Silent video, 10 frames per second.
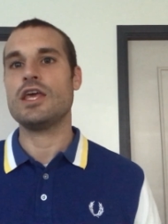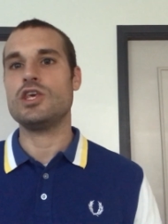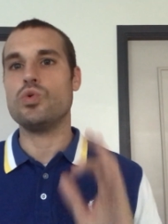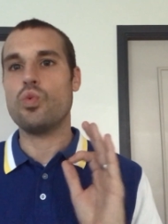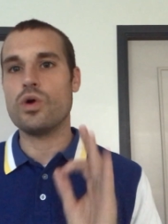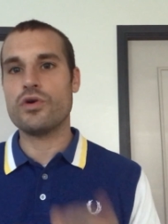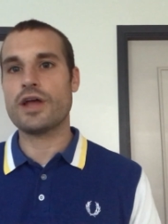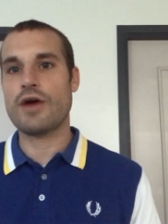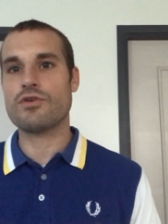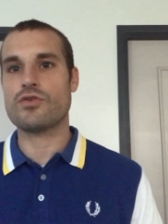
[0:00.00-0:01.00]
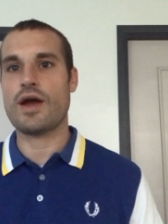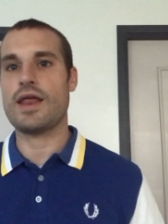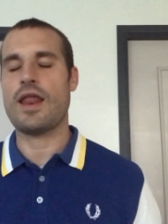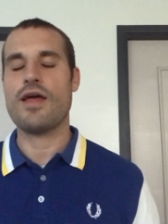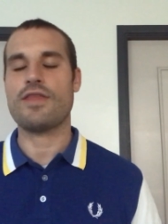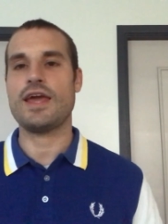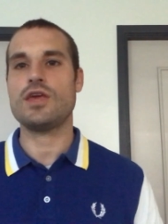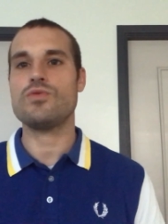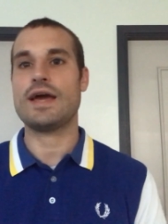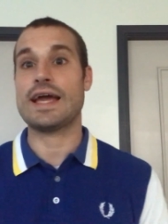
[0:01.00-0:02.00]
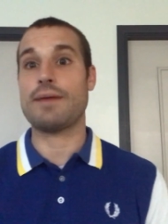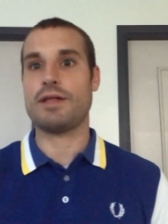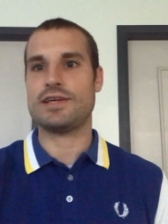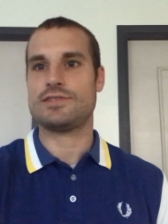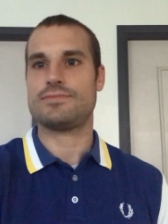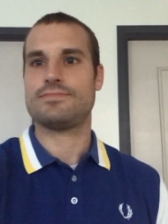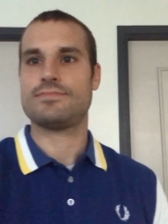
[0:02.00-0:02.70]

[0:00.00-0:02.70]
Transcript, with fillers: You will not regret it. Thank you, and God bless.